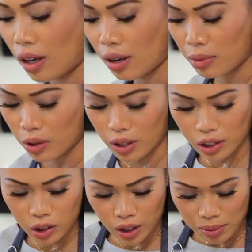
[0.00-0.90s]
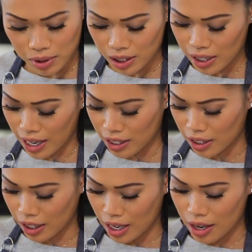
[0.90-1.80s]
I'm going to scrape the sides
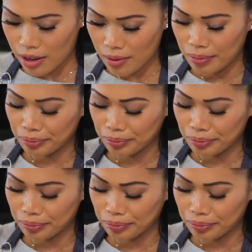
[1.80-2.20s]
again.